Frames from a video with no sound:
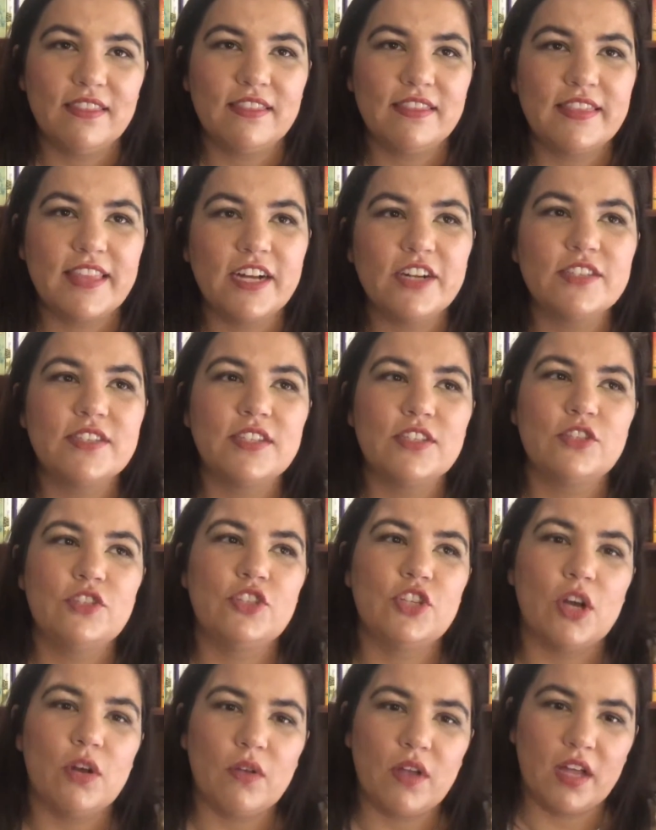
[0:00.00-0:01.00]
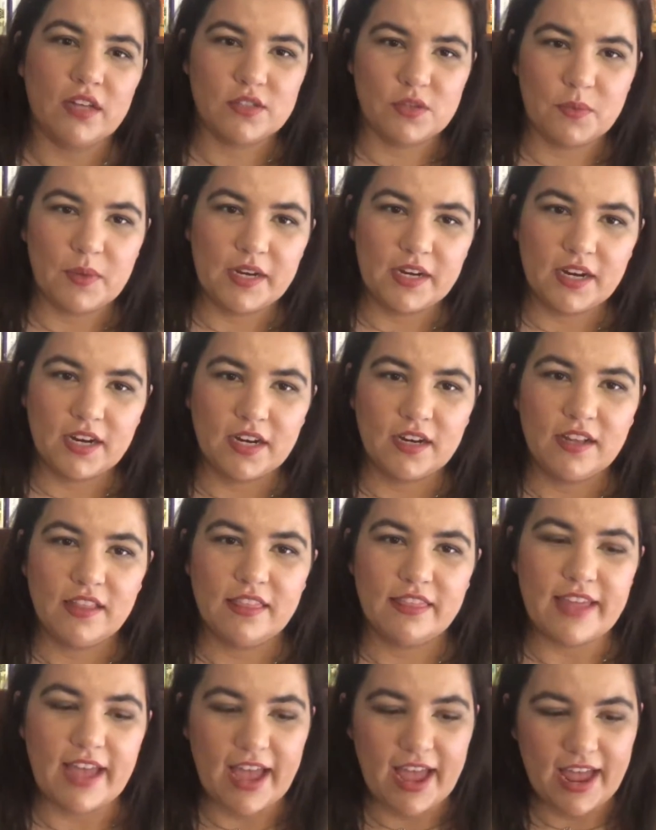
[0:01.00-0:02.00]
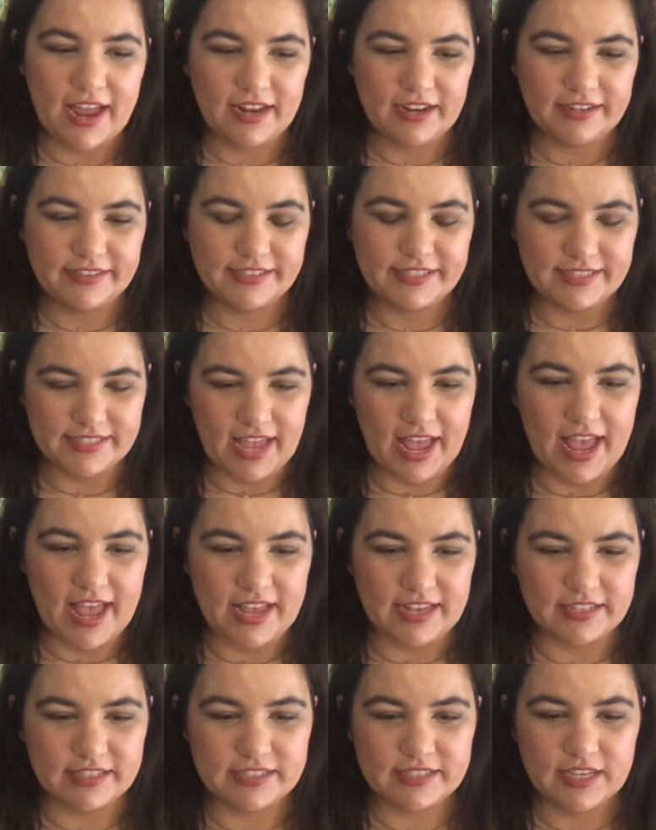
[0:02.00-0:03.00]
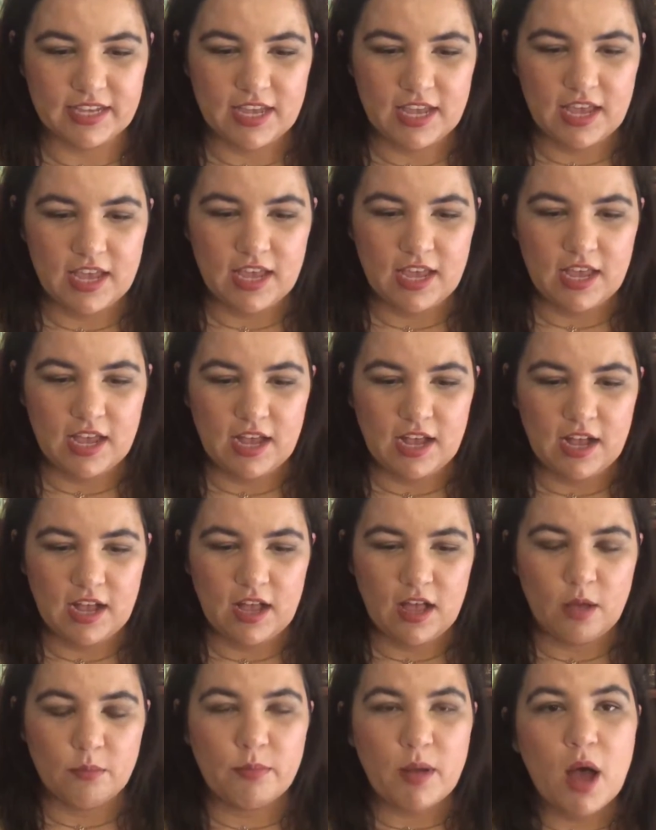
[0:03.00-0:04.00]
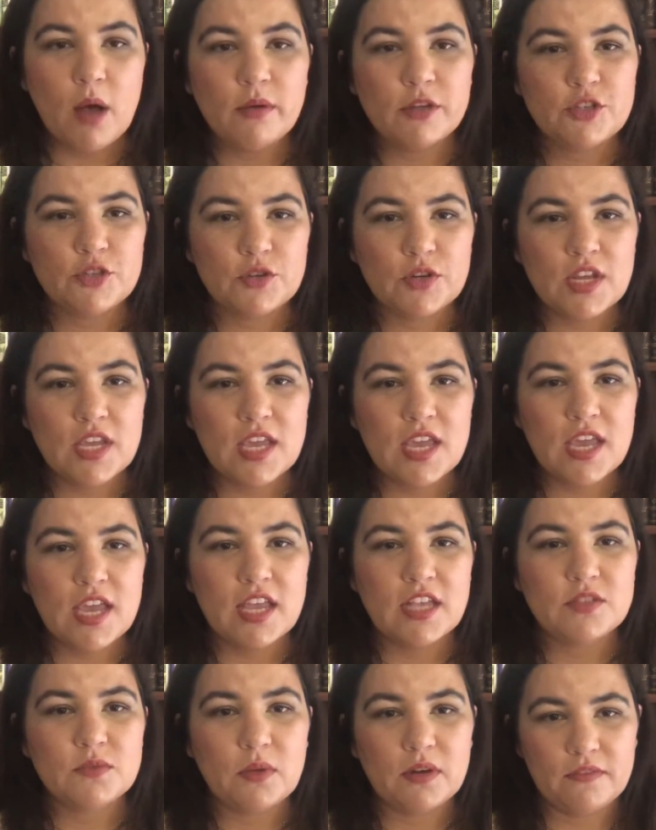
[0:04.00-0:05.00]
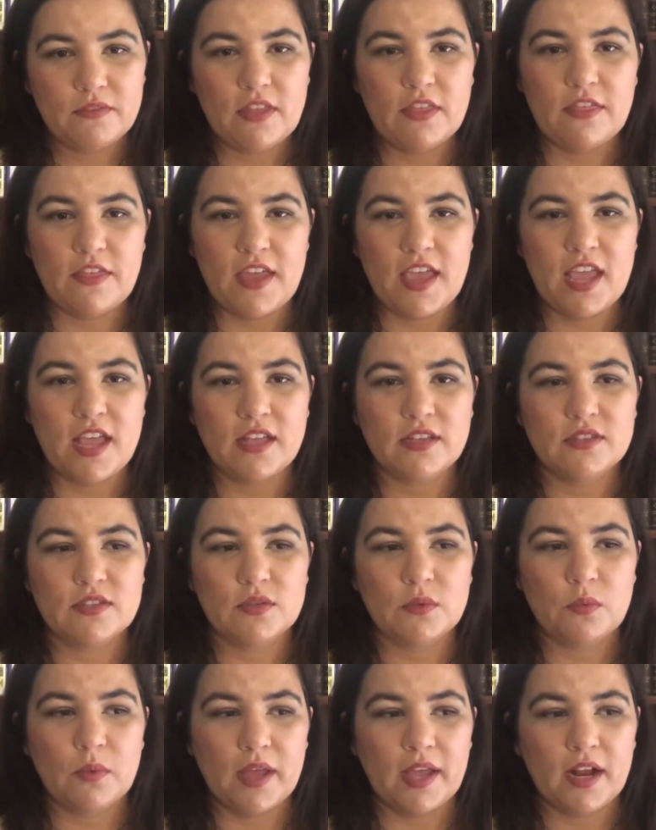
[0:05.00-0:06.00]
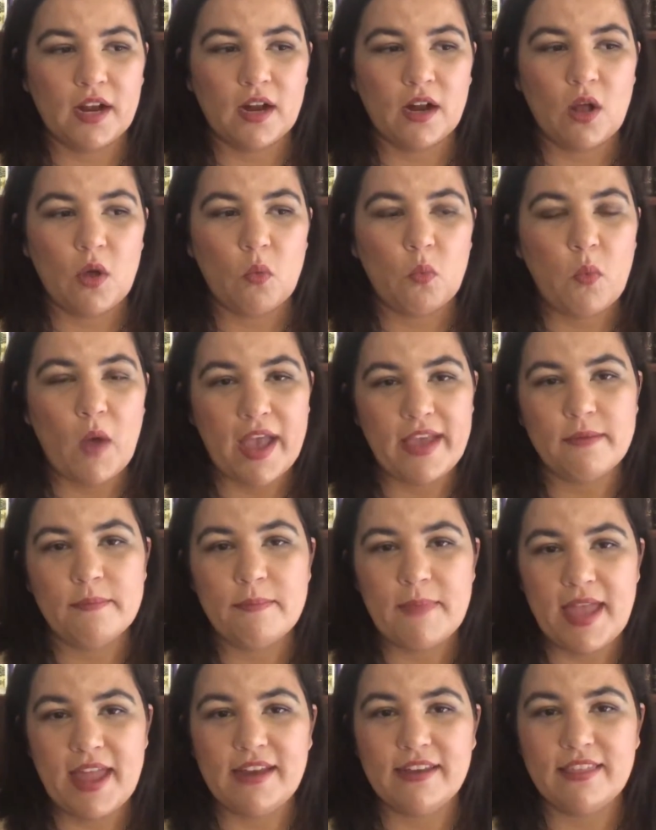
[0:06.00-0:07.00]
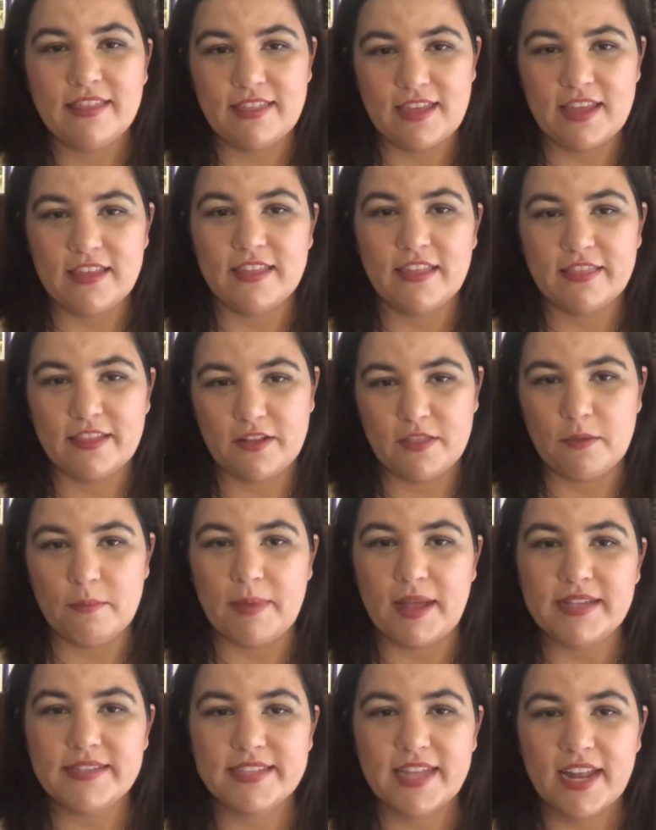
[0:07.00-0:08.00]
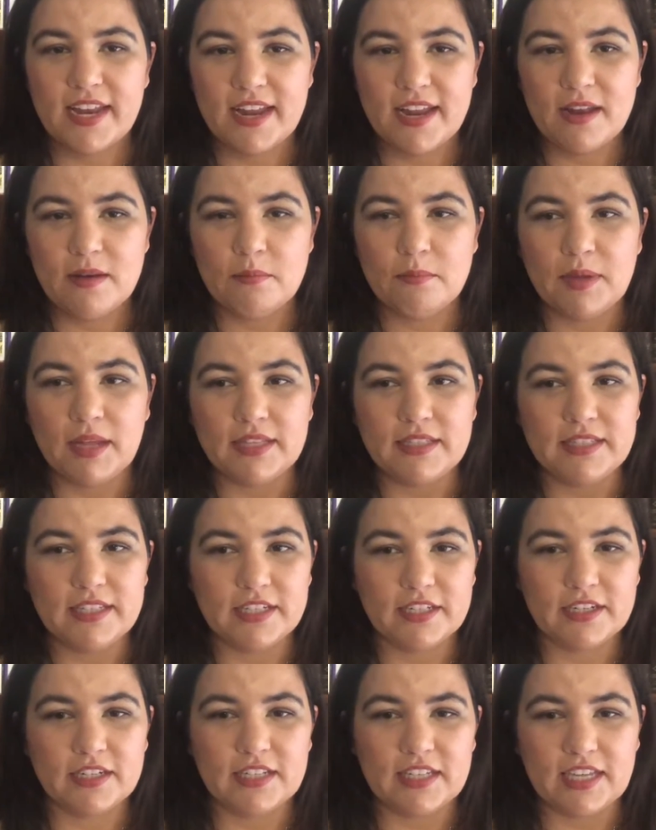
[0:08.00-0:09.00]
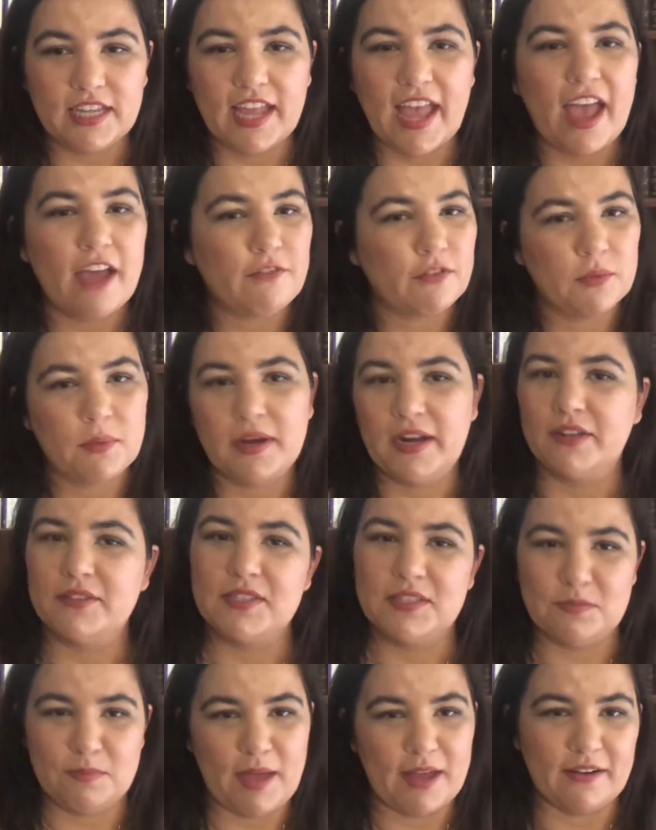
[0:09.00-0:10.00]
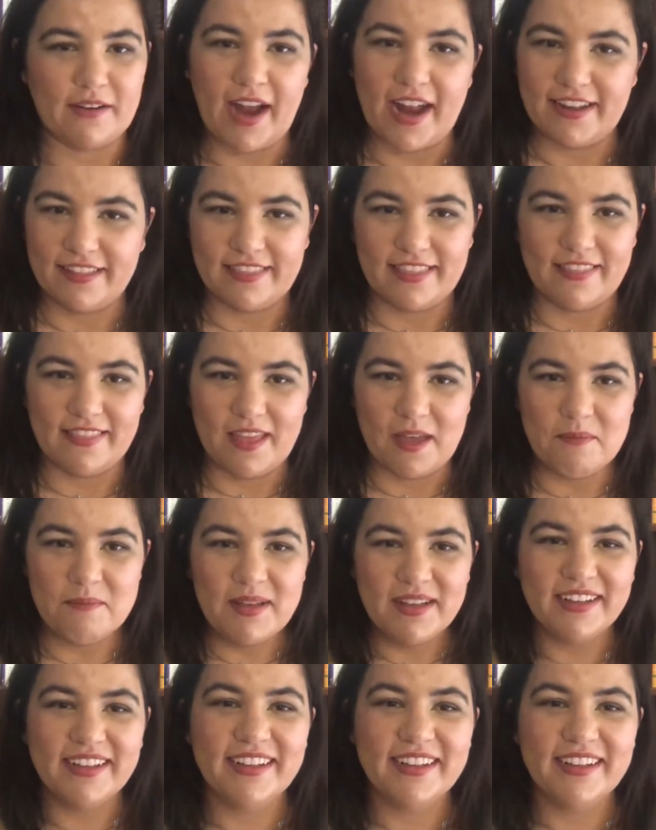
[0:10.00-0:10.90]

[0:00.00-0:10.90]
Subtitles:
There's this joke on Twitter that says poetry is one of the things where white men think that they're the best at it, but literally everyone else is better at it than them.